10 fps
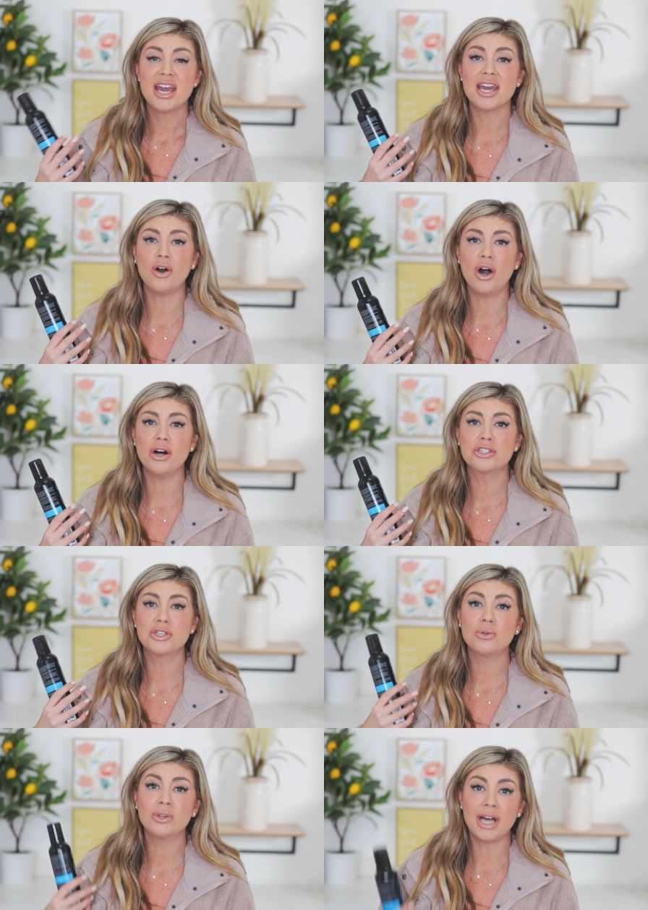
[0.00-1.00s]
It
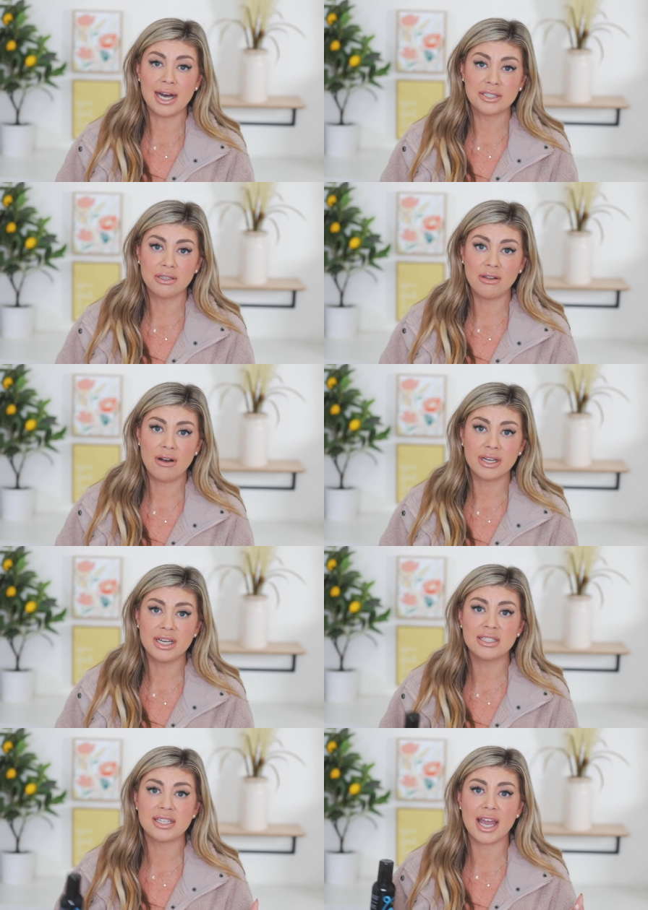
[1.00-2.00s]
also lasts the longest